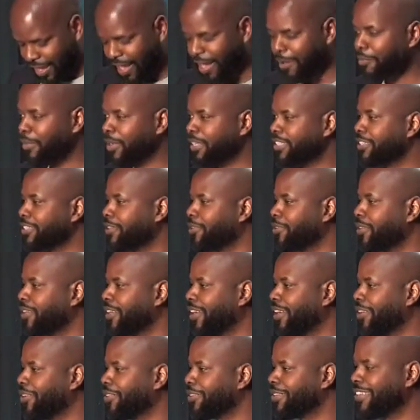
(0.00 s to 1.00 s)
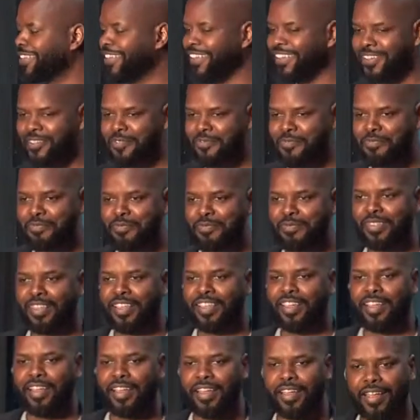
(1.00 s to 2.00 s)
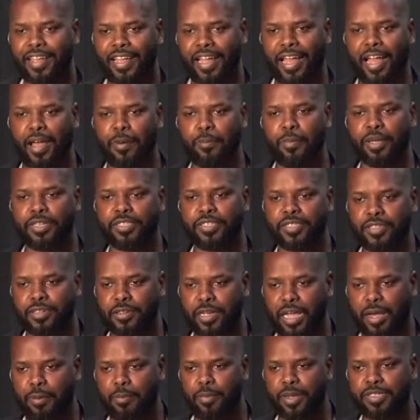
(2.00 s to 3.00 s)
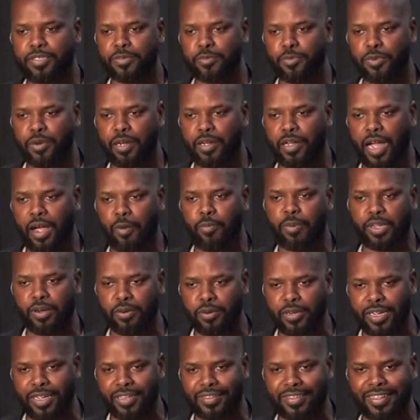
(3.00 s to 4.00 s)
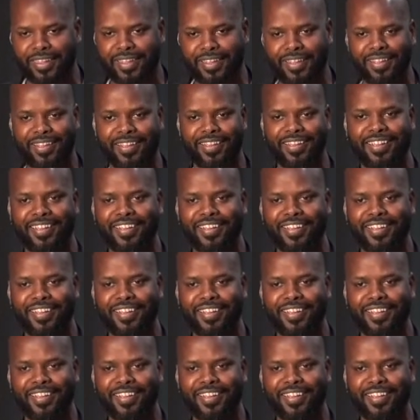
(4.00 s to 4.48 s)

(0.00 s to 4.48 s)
how much it going to cost, how we going to get there.